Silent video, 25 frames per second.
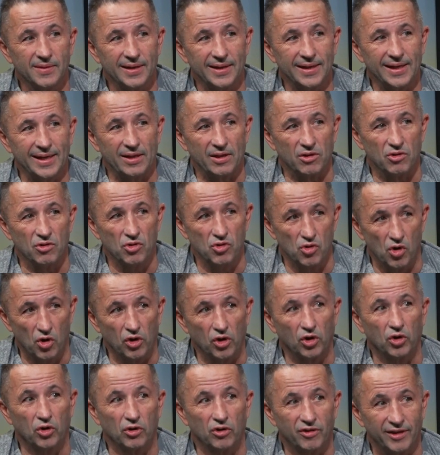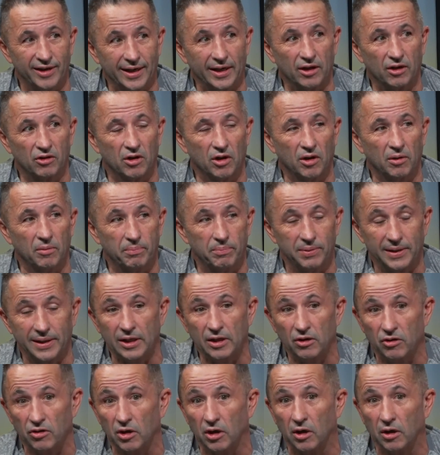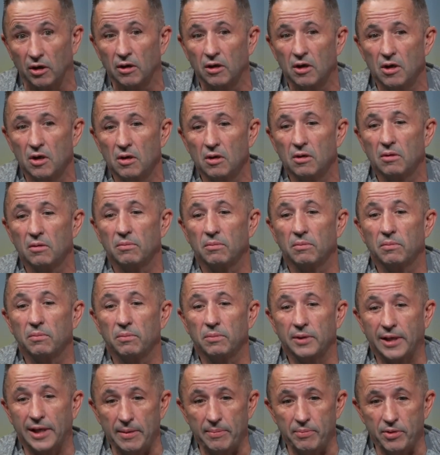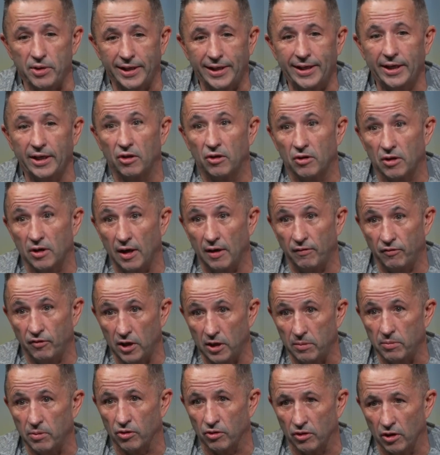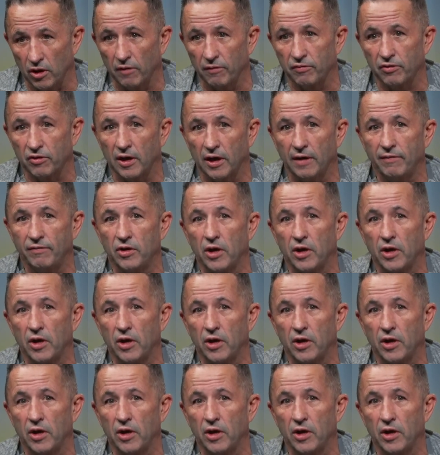it's not a good thing. So please, you know, keep your kids safe, keep yourself safe.